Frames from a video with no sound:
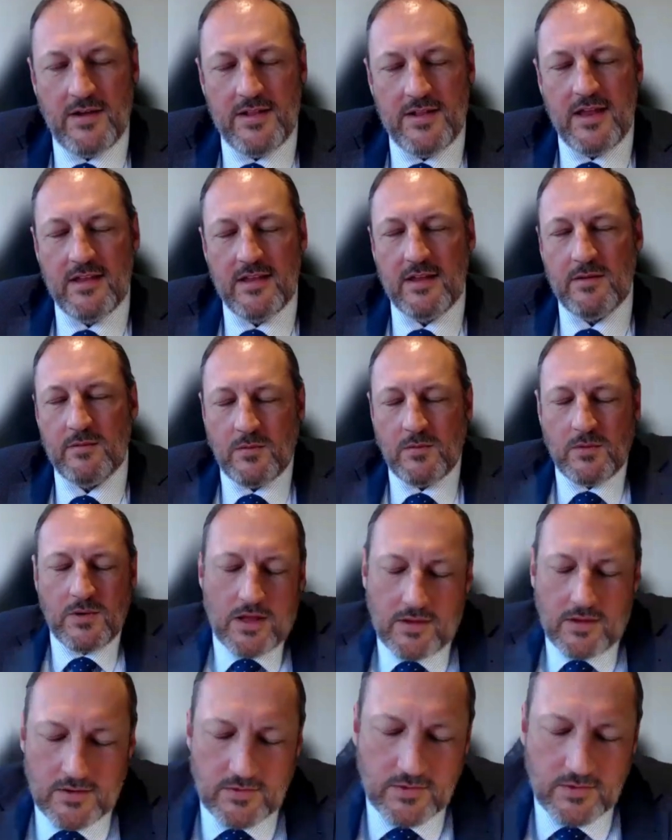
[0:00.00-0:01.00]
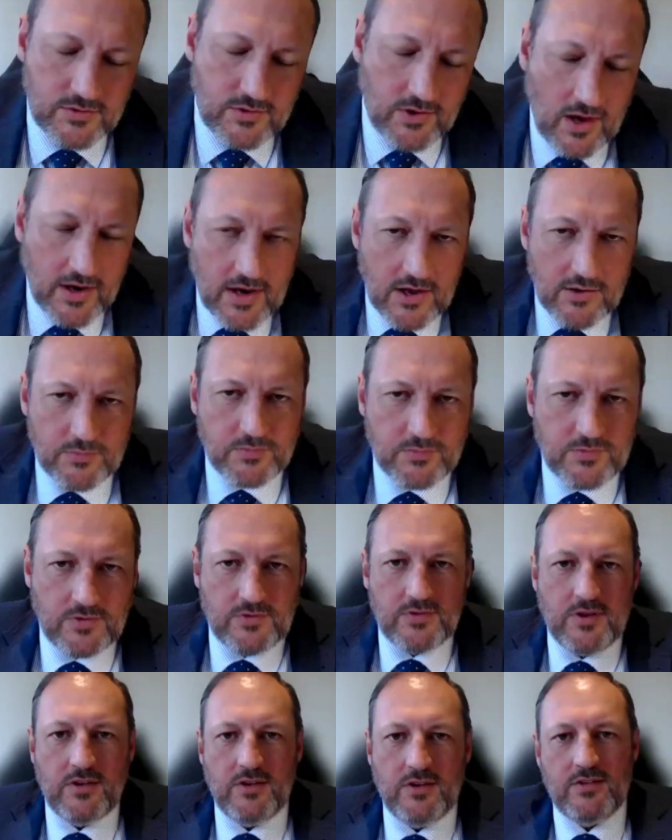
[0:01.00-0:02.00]
And I guess
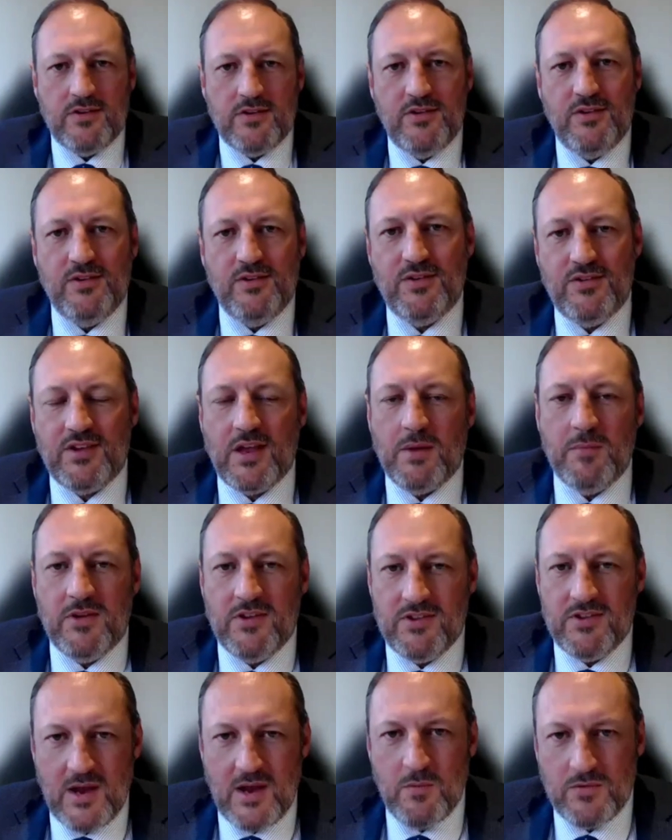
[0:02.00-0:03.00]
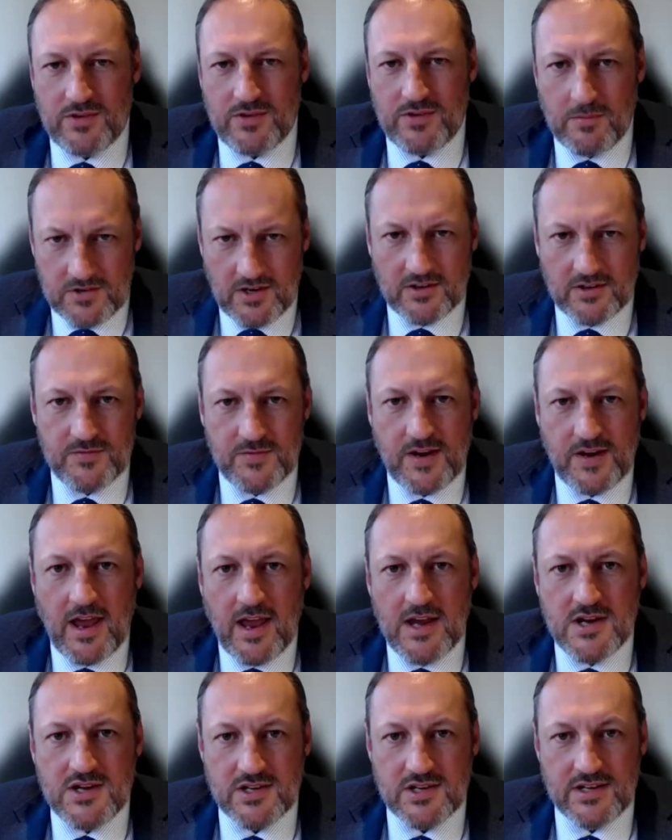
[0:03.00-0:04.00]
to some extent with some
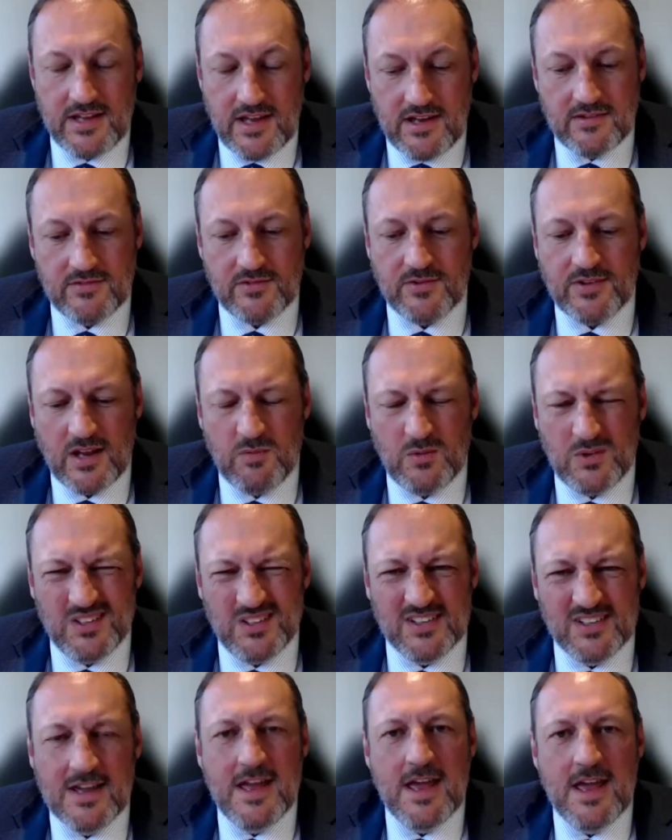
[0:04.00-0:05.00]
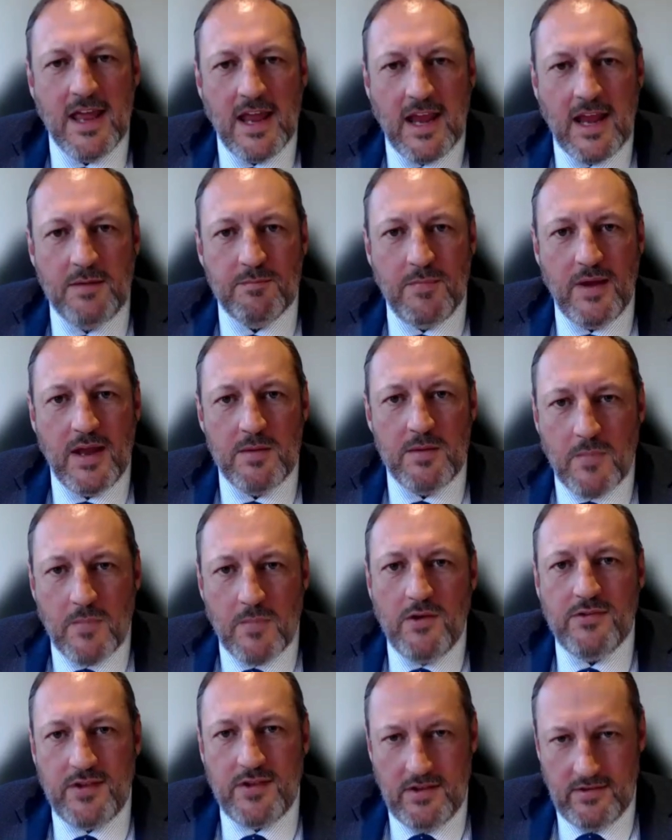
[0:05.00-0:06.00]
justification, they're sort of saying, well, look, in
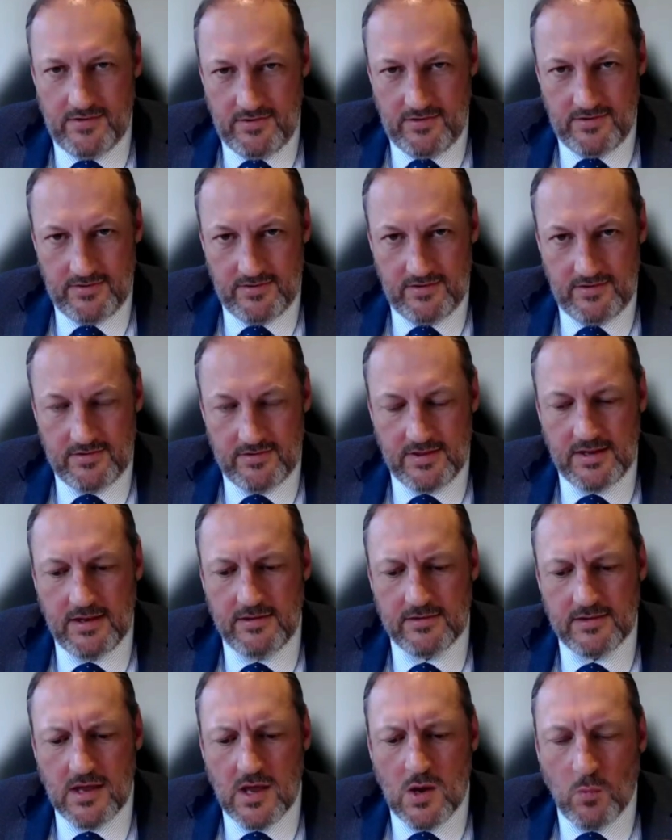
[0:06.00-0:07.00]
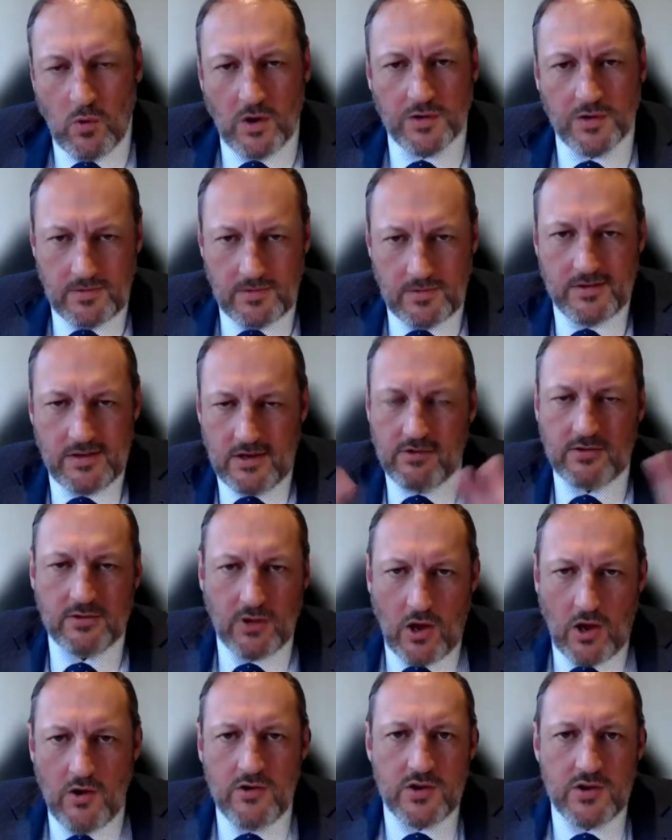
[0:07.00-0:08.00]
most instances, these
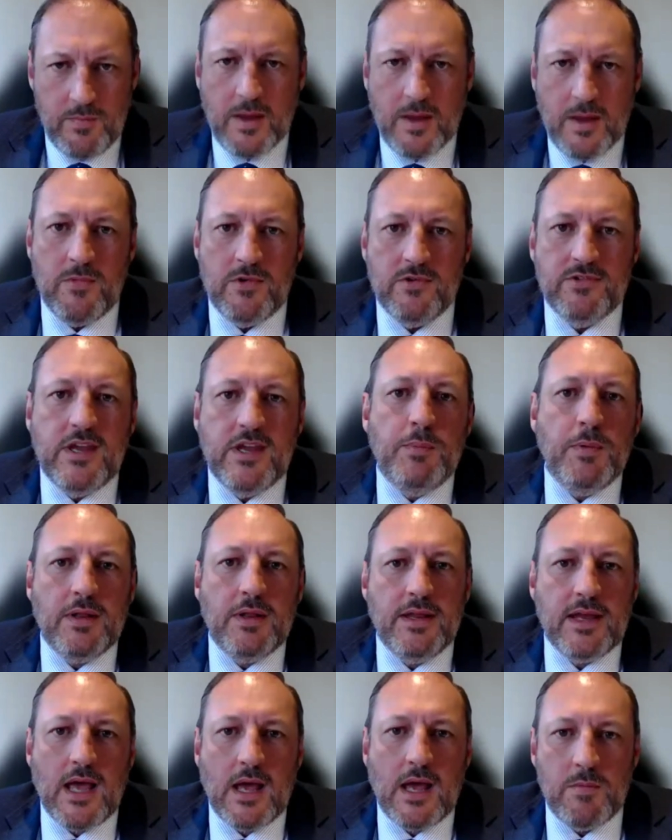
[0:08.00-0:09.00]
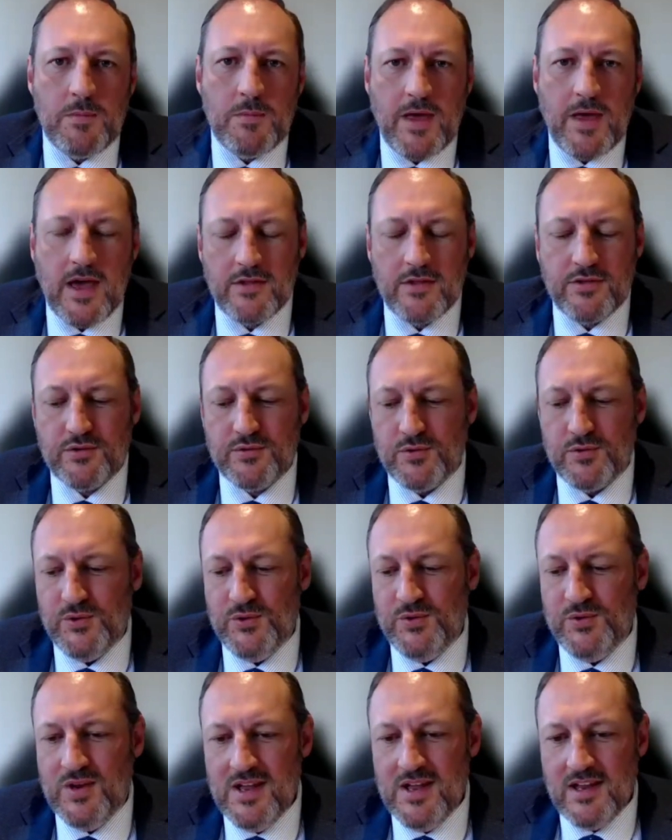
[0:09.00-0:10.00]
loan to members typically come about
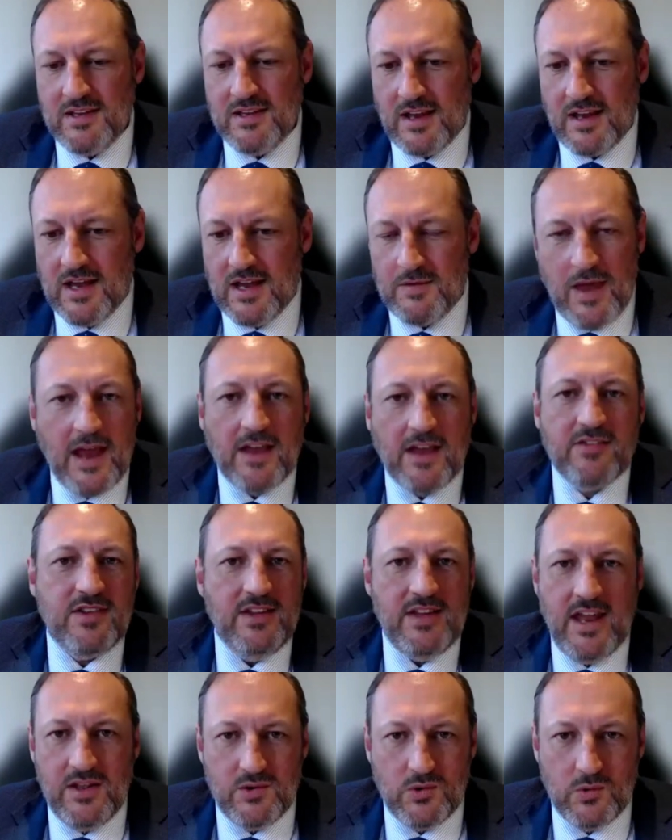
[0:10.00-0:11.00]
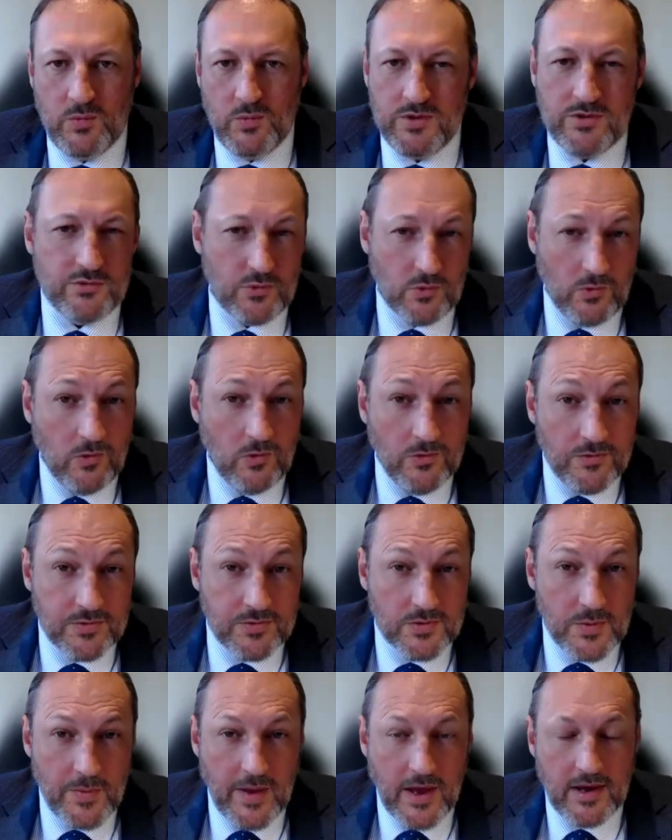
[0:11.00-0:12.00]
through accidental withdrawals
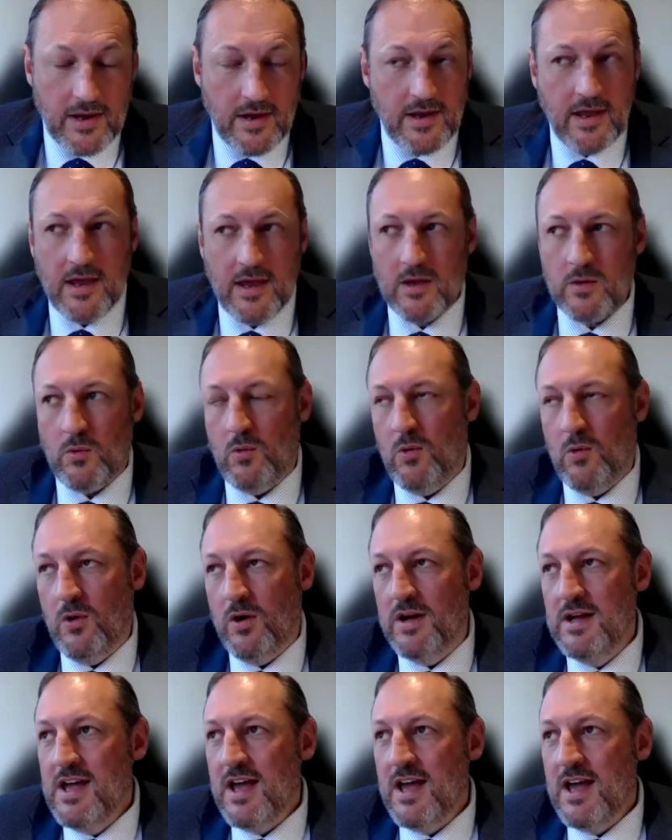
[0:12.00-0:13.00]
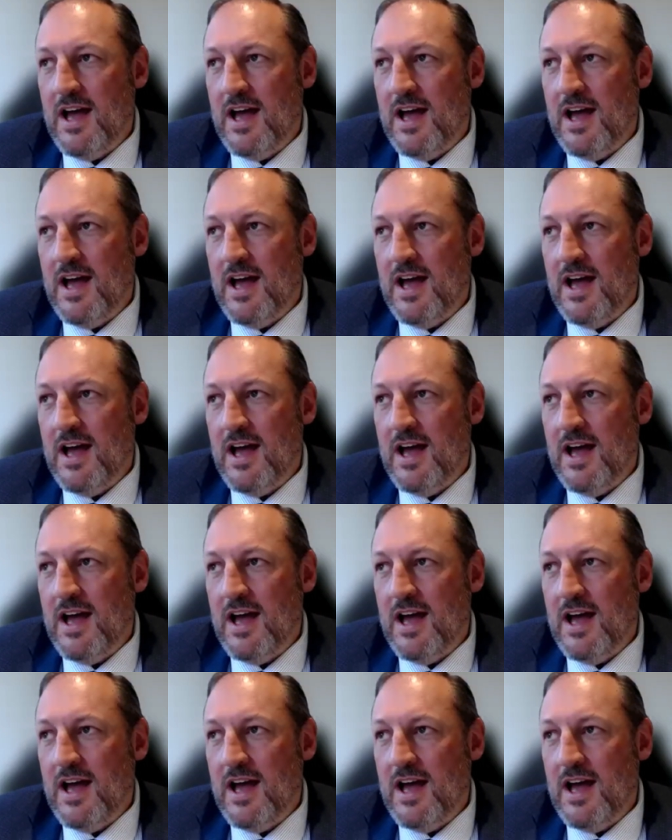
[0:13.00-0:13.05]
from the bank account, or